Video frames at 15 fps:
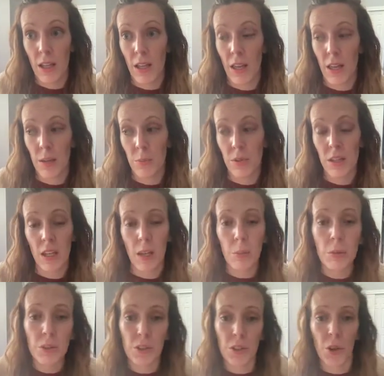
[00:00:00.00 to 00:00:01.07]
and being
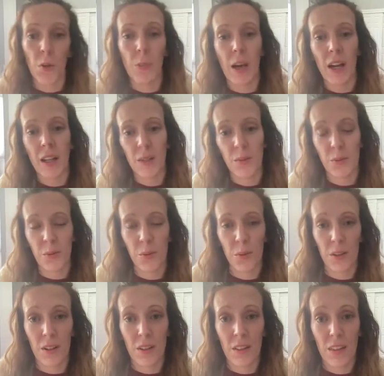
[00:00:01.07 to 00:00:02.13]
able to go back and
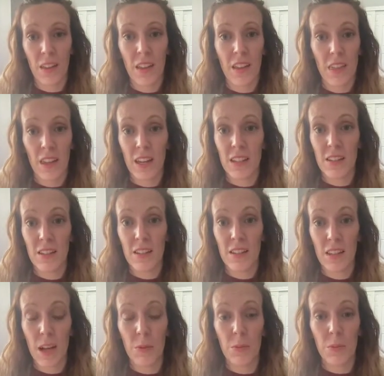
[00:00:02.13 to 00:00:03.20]
forth,
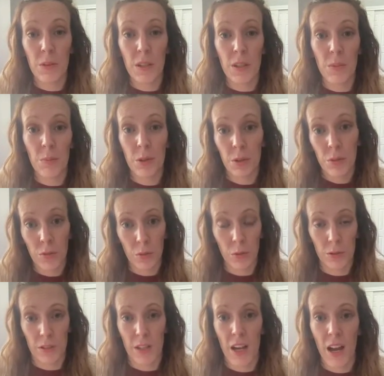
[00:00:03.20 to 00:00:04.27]
that would be beautiful
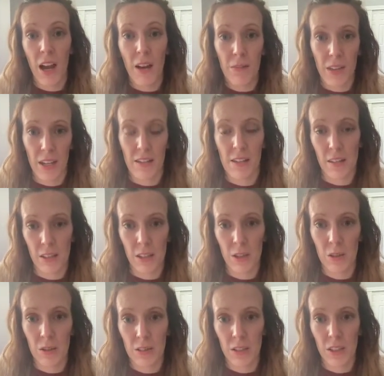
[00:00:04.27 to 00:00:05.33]
to have that
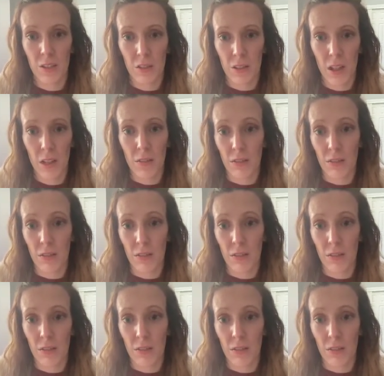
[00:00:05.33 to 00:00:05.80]
skill in your life.